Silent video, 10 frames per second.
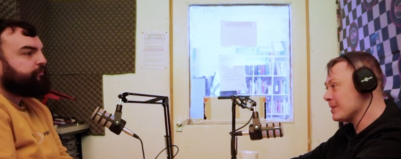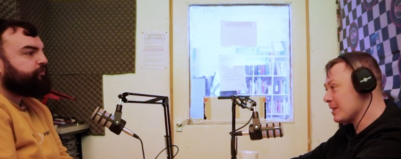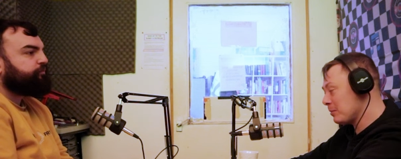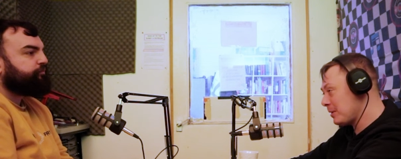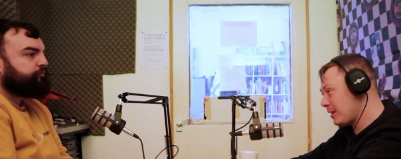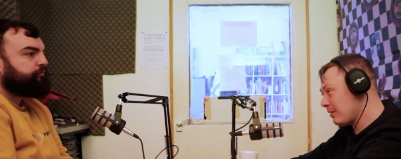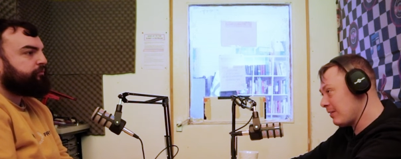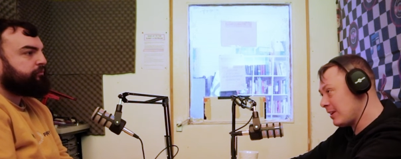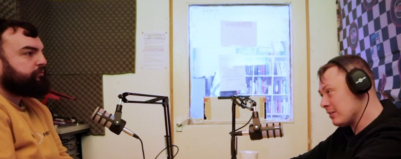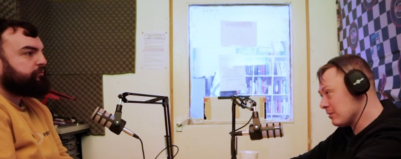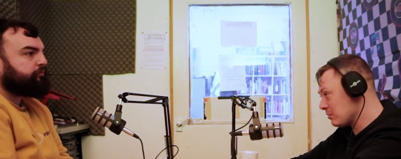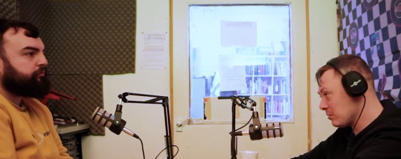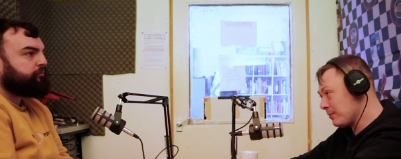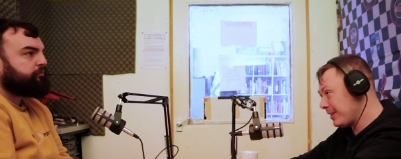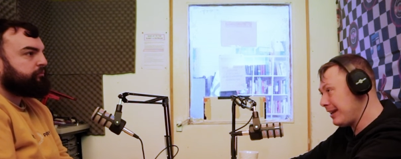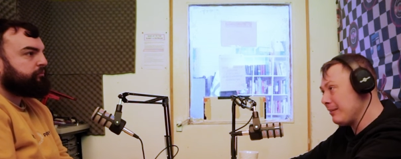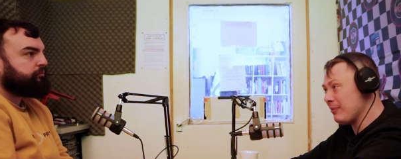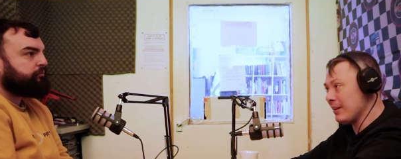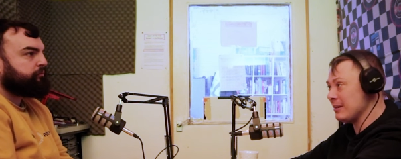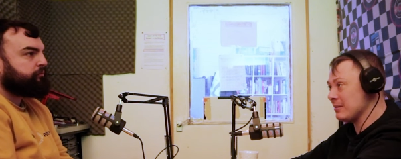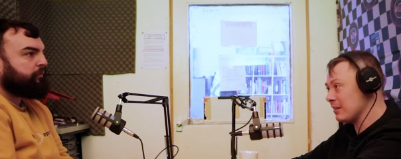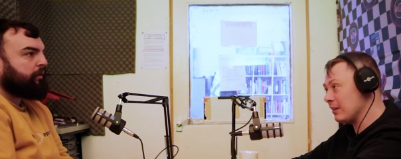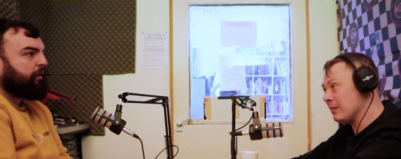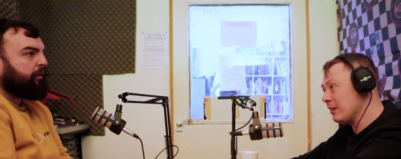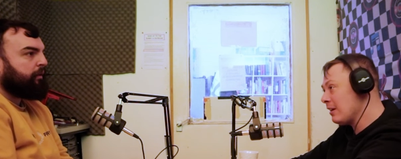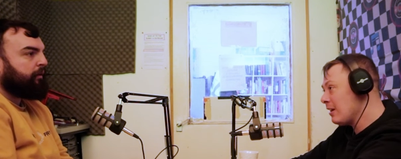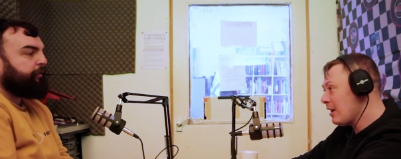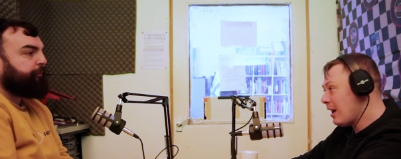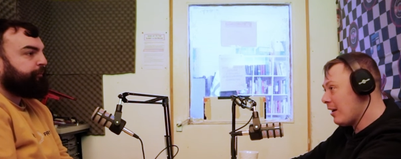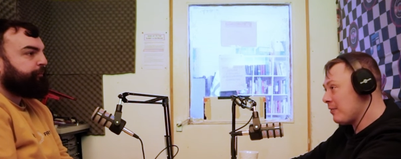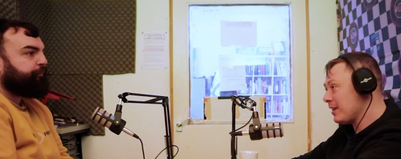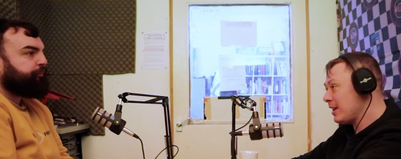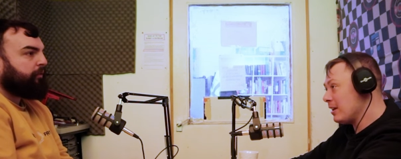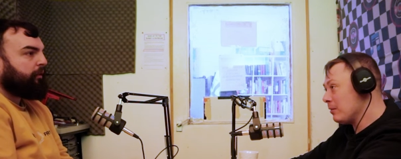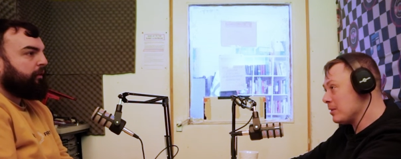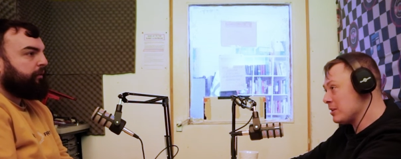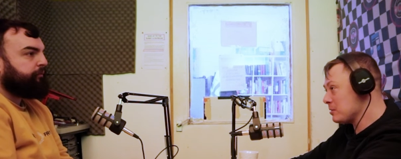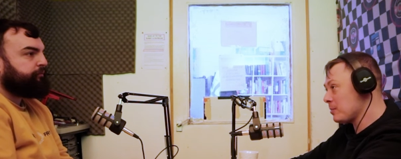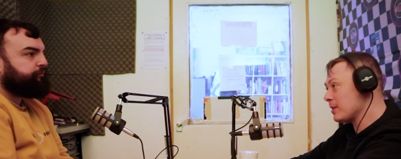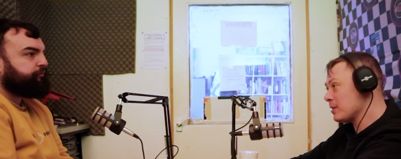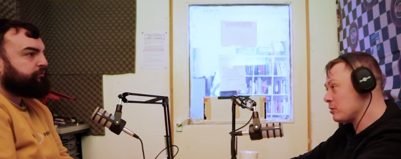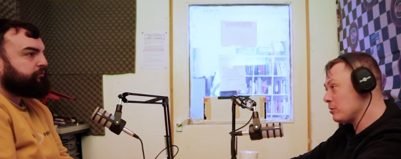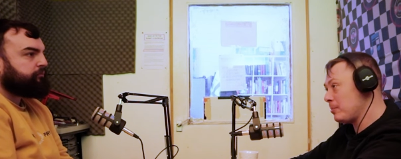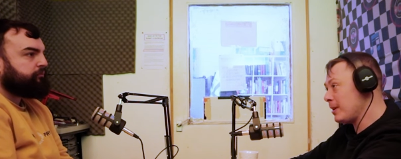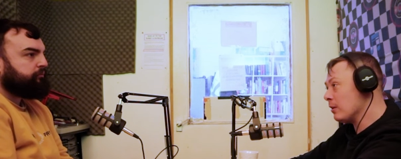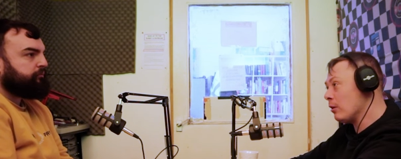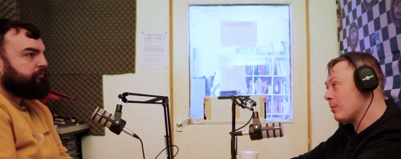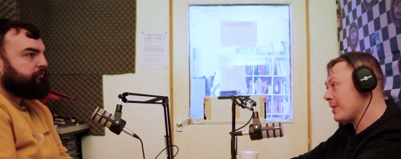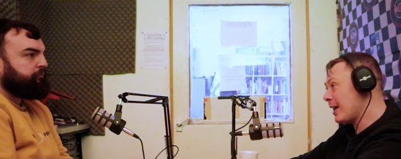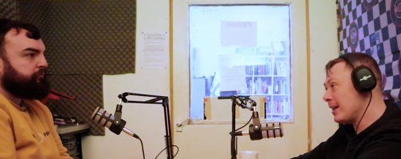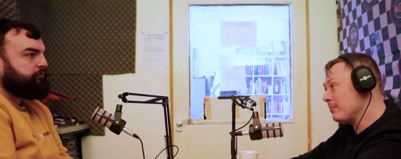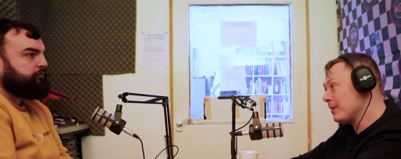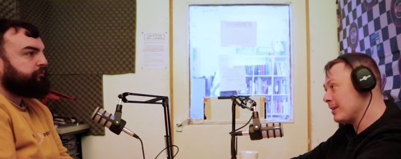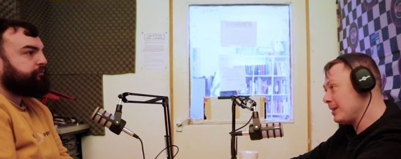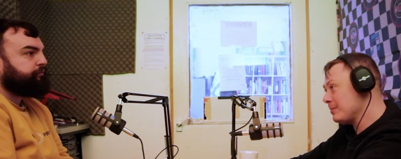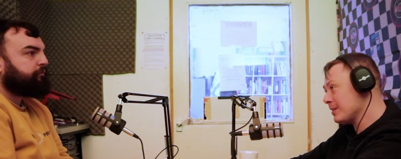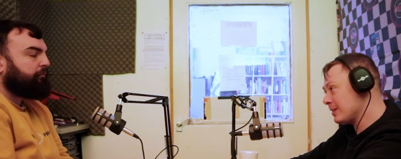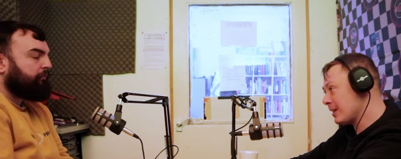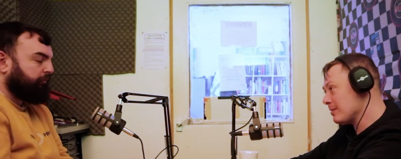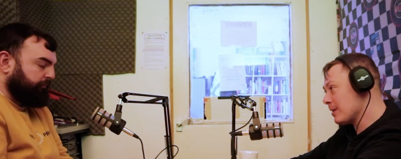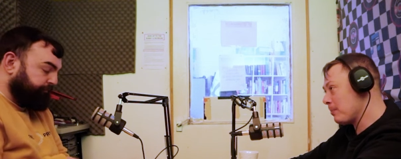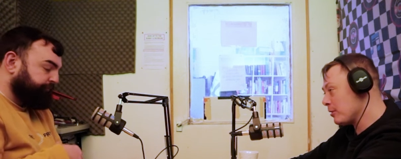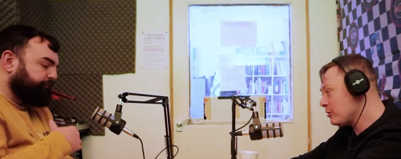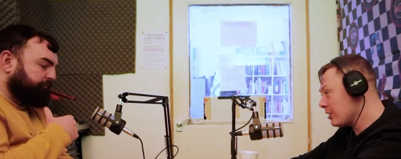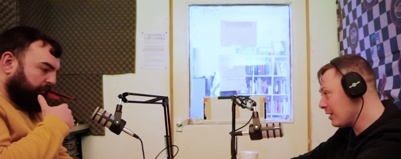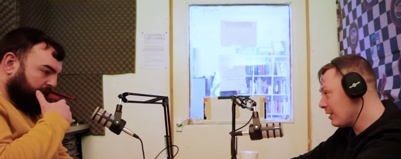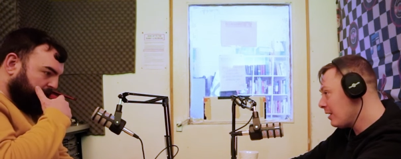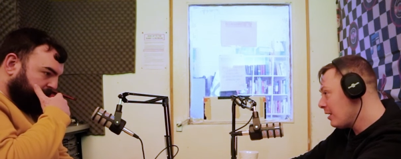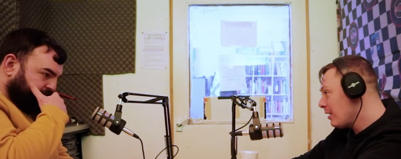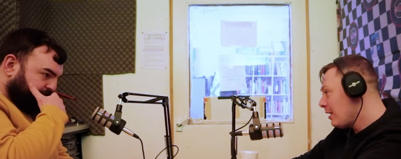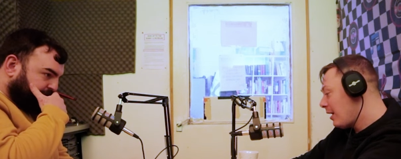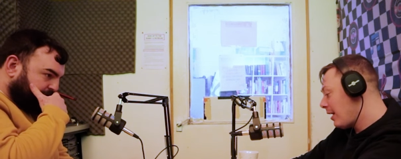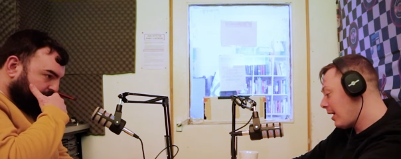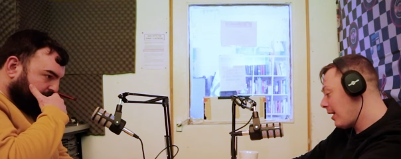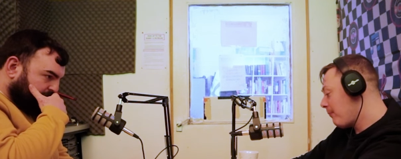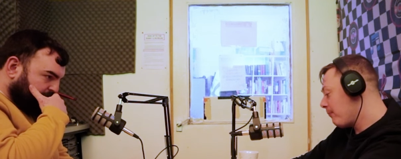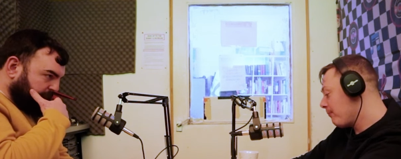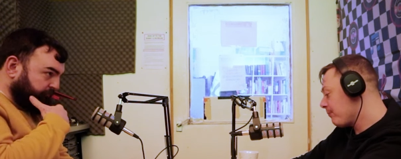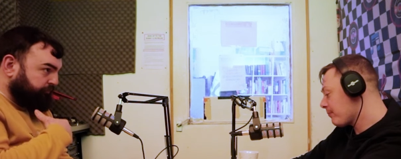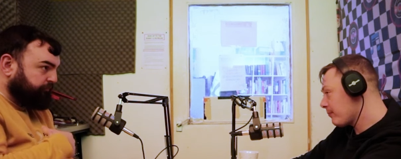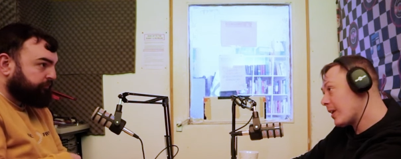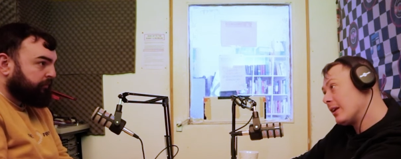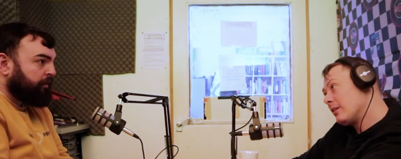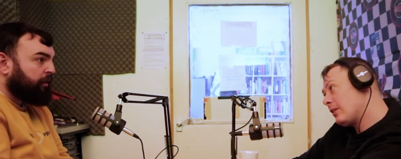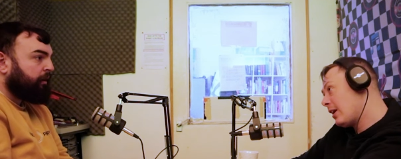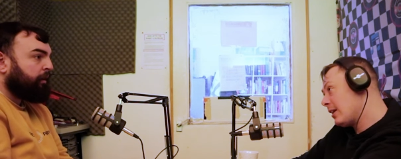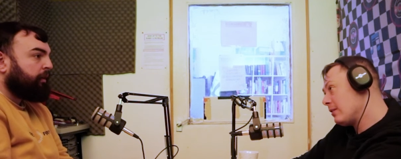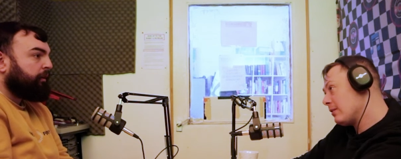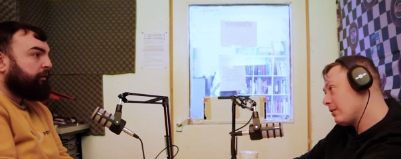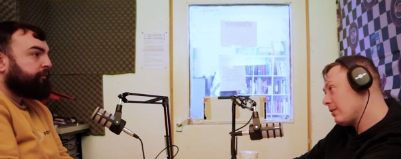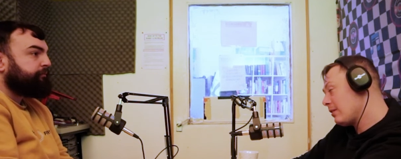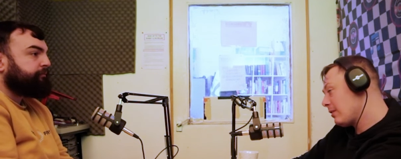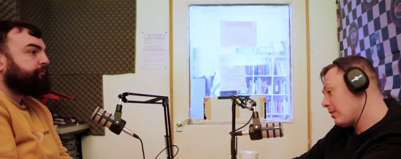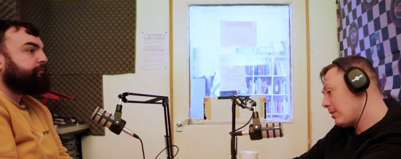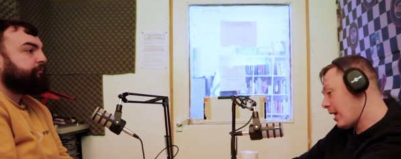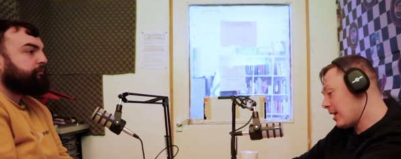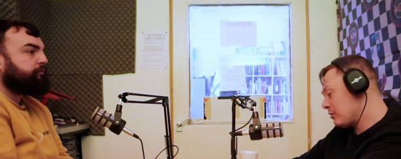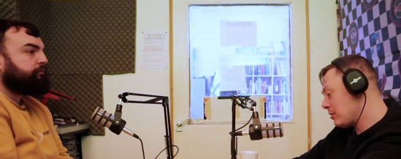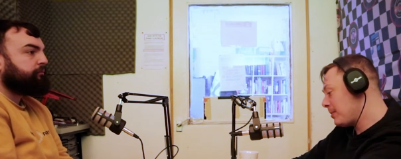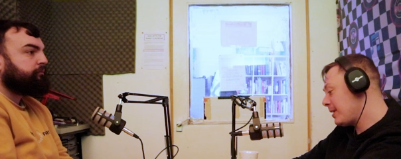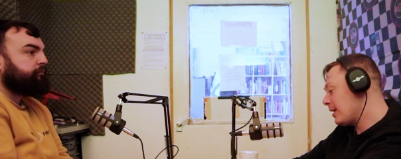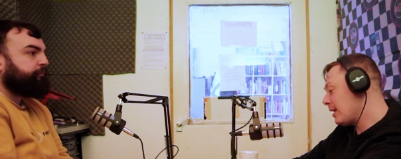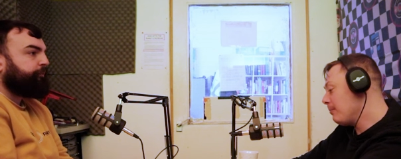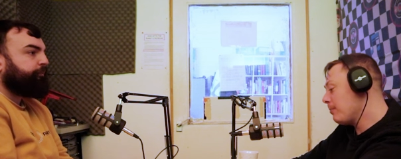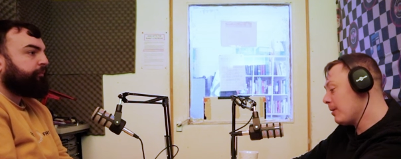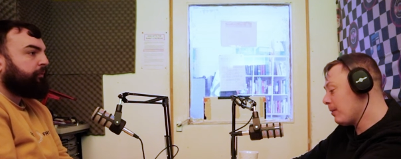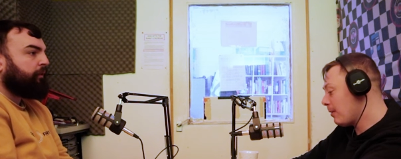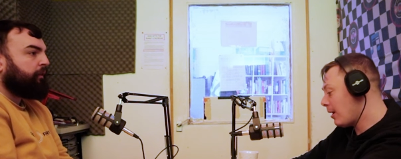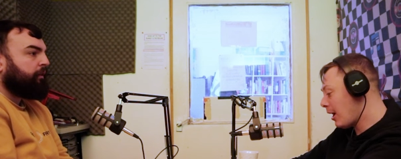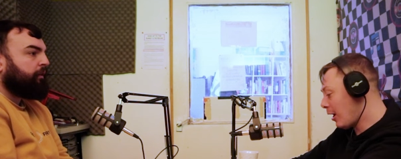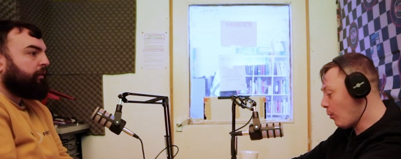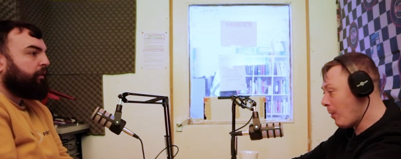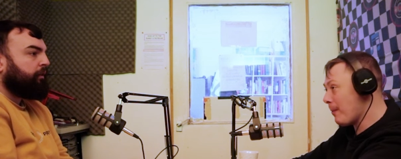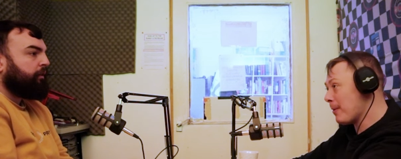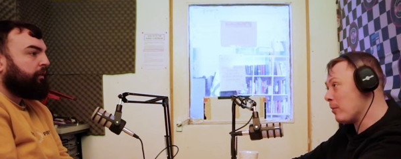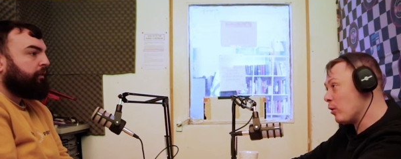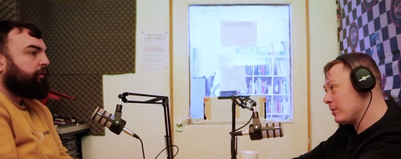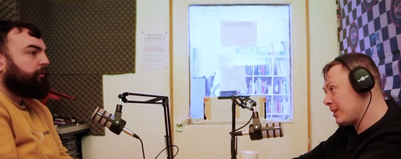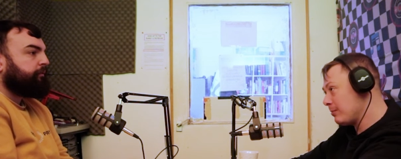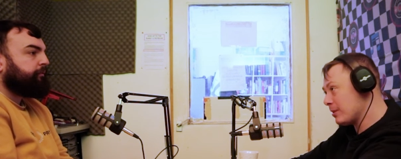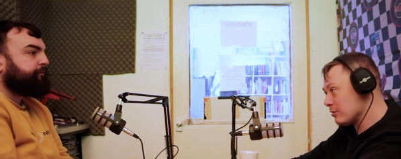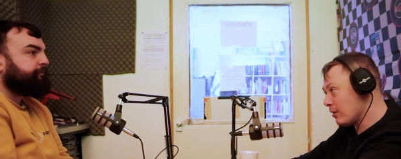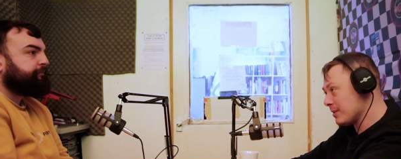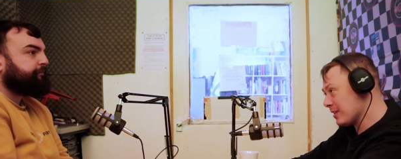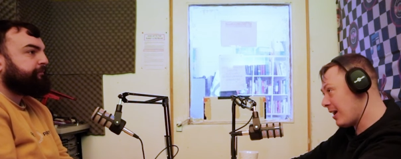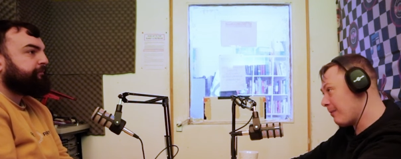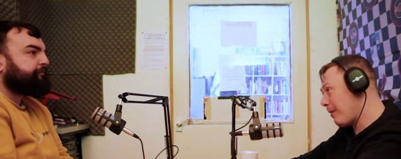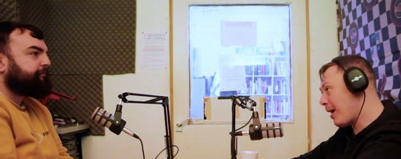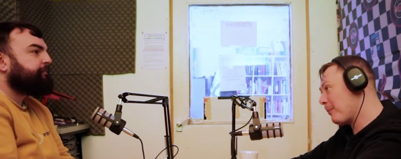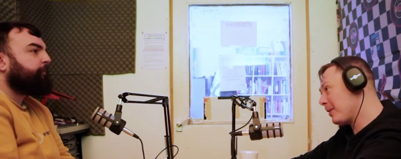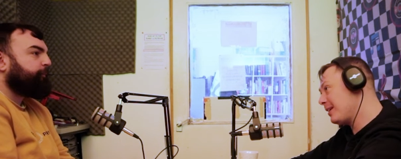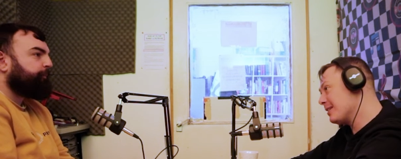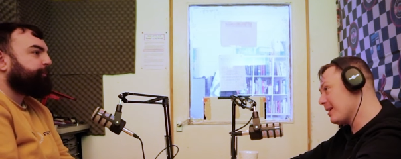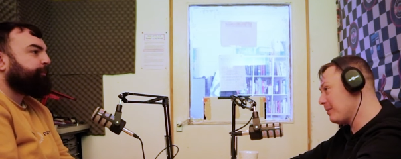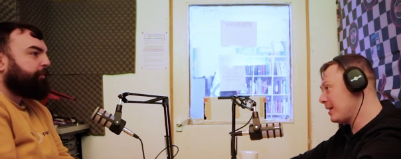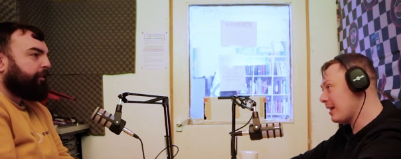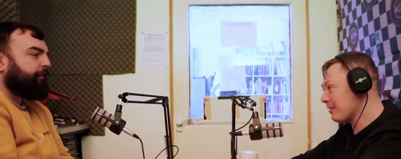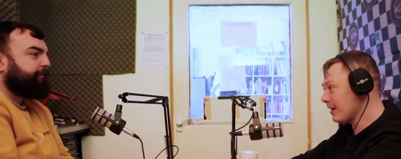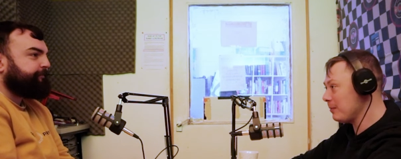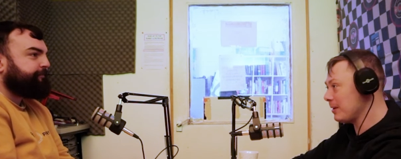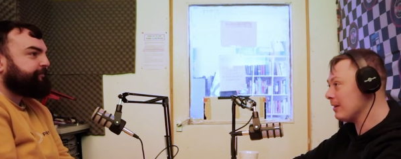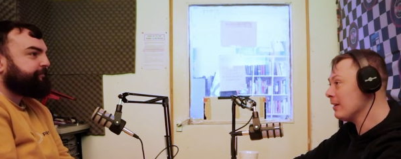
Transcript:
Speaker 1: with Celtic and Rangers, so if they can finish third of the year, which is where they should be, along with the Edinburgh teams in terms of budget, then that should be their end. But what about my own team? Because obviously I have my opinions. I mean, I think